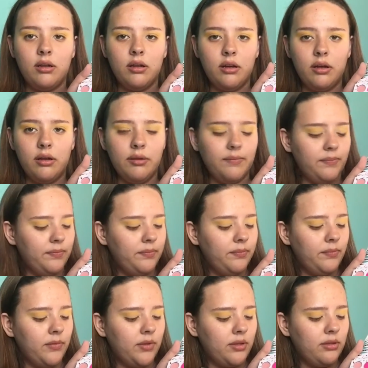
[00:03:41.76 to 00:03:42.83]
um
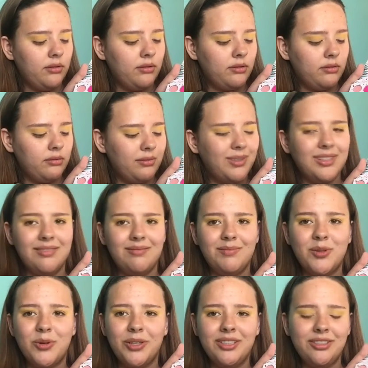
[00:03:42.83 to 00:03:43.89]

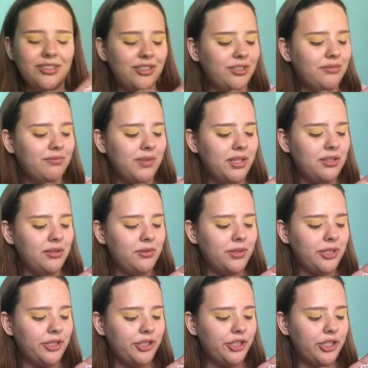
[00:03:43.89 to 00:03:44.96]
orange. This
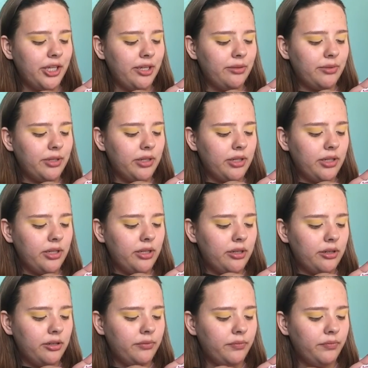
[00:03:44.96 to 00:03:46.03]
orange shade right
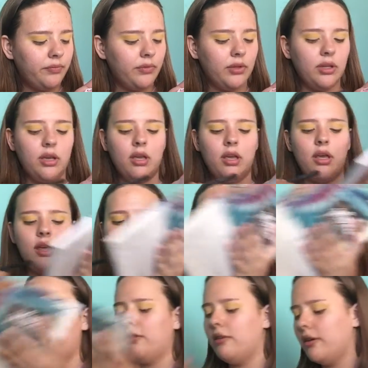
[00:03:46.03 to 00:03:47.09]
here.
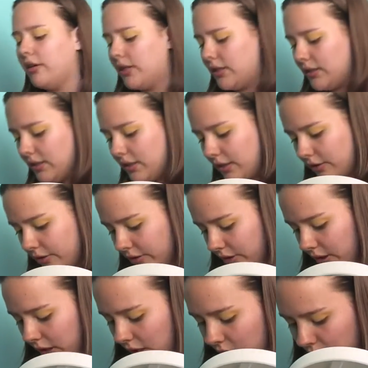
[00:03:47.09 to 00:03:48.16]
There is
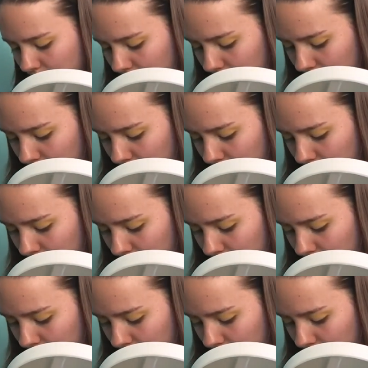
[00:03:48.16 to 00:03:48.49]
literally no